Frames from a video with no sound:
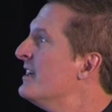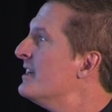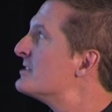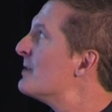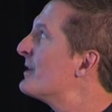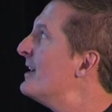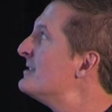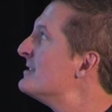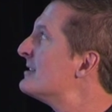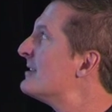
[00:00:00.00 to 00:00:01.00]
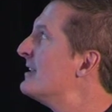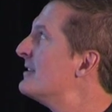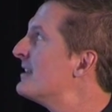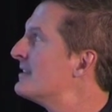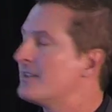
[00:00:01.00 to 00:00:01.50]
In some cases, they
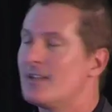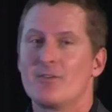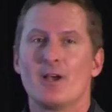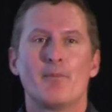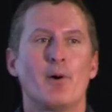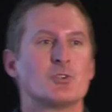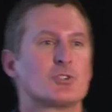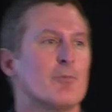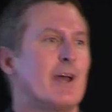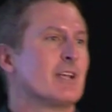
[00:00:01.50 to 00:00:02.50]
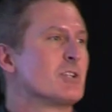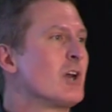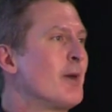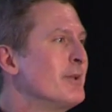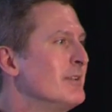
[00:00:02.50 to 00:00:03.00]
think that they've got post-traumatic
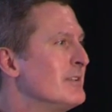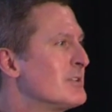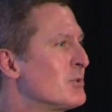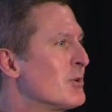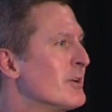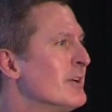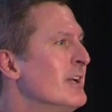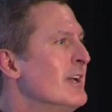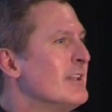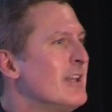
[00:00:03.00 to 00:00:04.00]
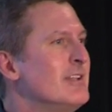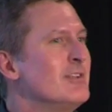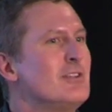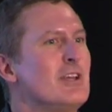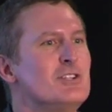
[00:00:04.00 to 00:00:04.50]
shopping disorder.
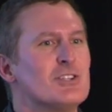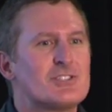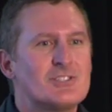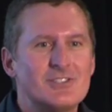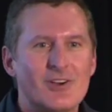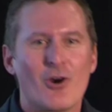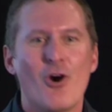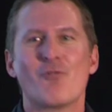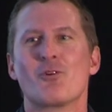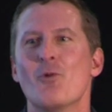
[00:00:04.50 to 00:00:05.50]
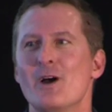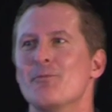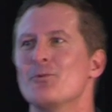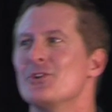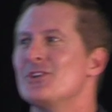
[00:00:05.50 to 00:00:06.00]
They just are
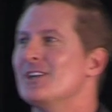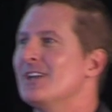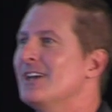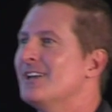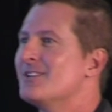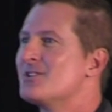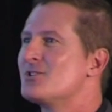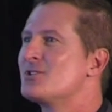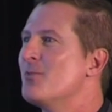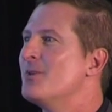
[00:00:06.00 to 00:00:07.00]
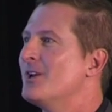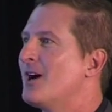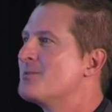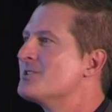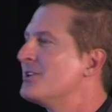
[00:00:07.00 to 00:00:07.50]
overwhelmed with it, and there's just so many
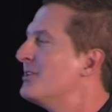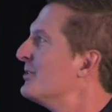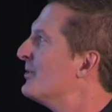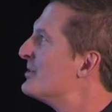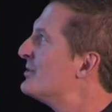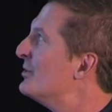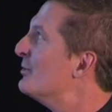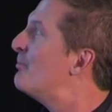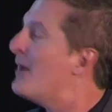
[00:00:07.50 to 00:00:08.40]
options, they don't know what to do.